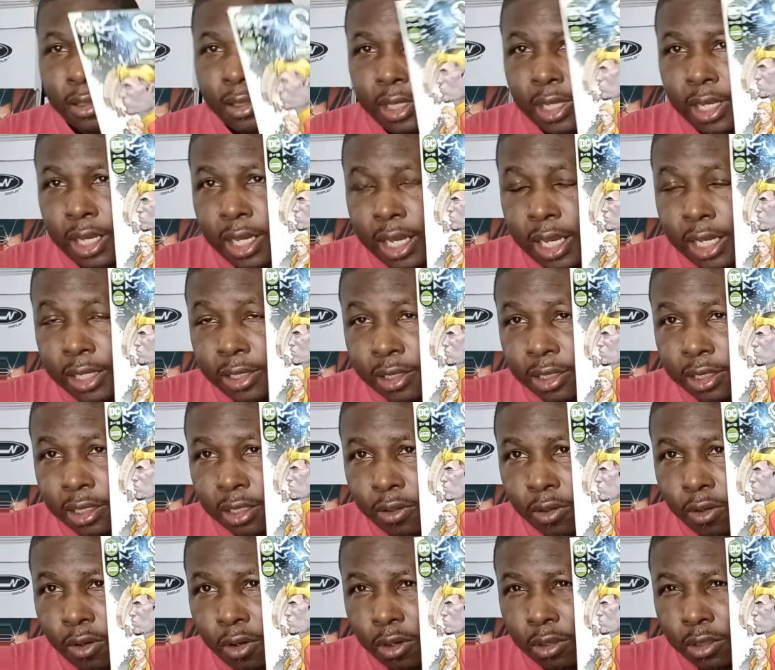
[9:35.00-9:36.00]
I had to
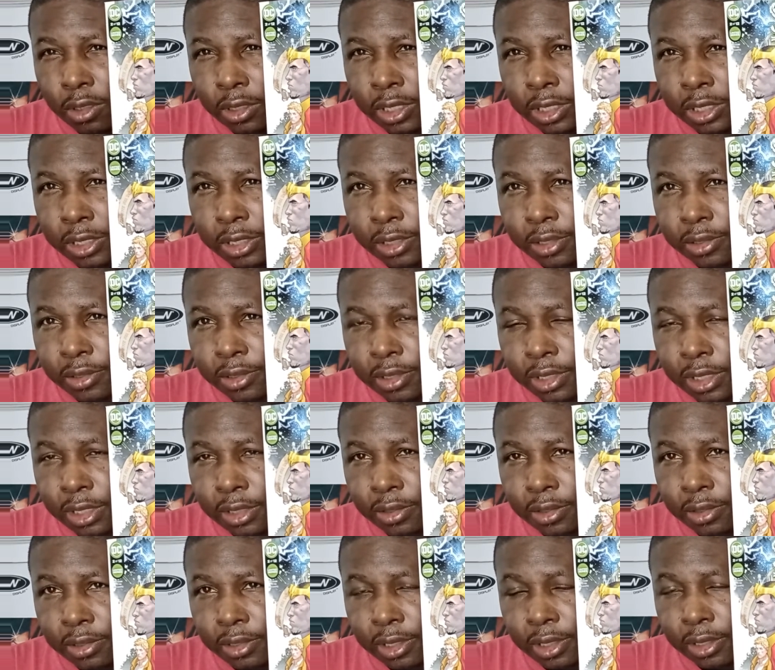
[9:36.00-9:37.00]
get all of these.
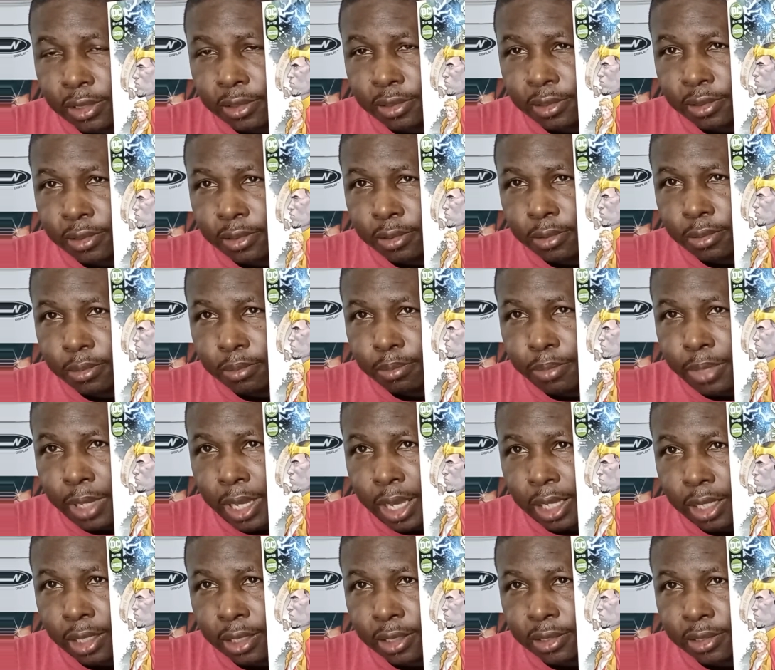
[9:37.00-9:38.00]
These are just
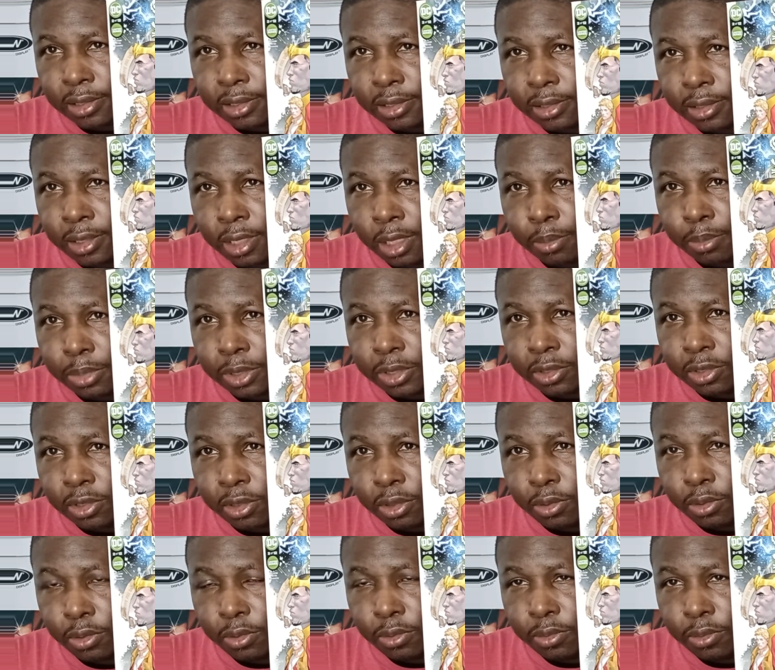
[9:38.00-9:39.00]
bangers. Number
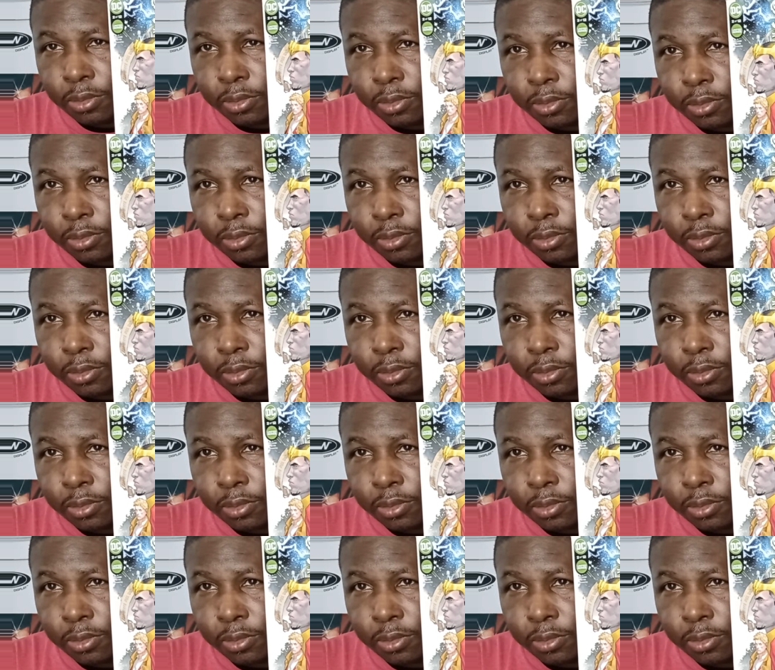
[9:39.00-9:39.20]
2.